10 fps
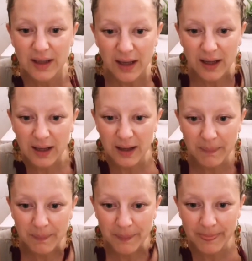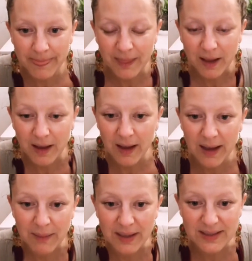Am
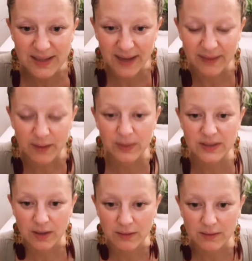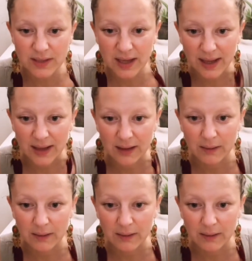I saying that we don't help?